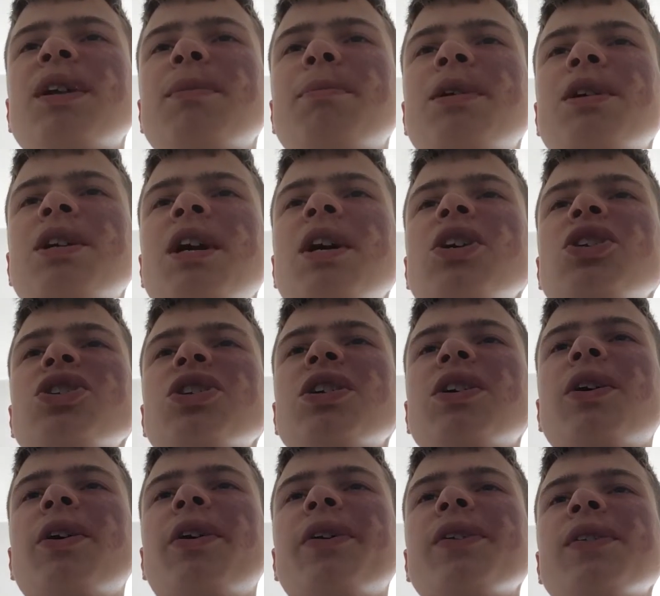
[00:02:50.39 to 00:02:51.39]
production
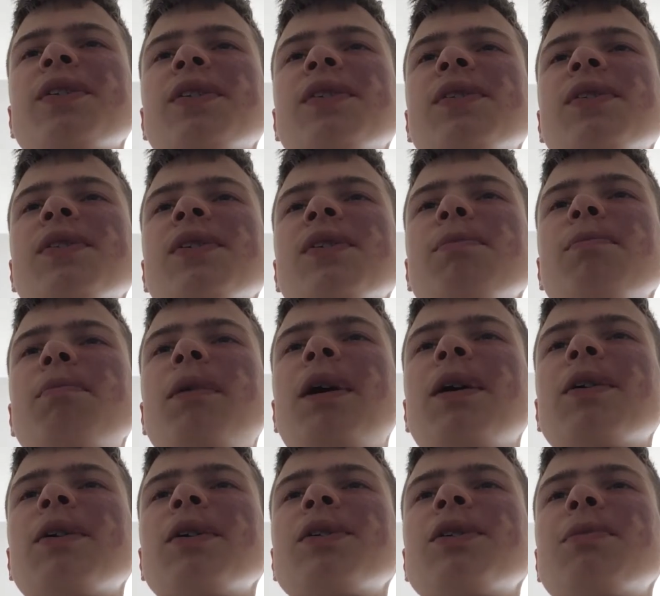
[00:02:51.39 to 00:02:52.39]
costs,
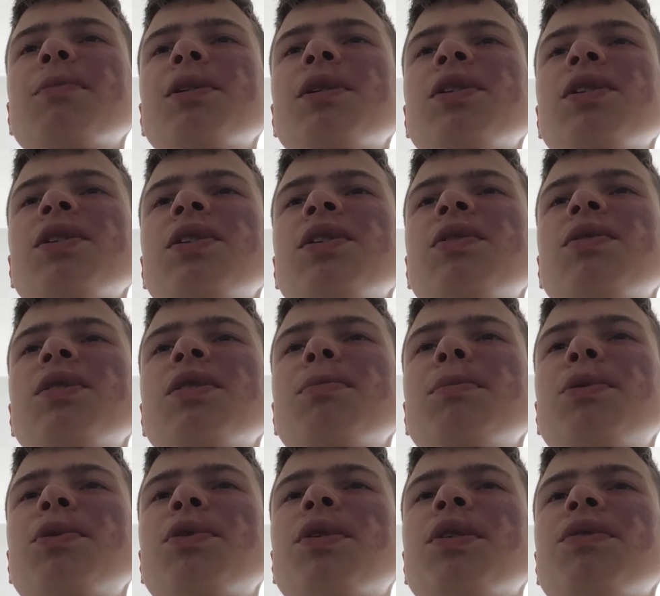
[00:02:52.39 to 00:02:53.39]
Marcos opted to use a
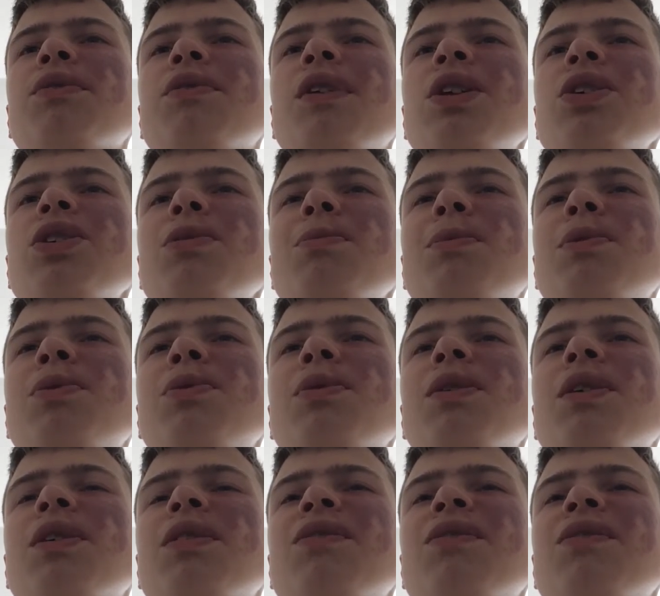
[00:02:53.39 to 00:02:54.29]
more conventional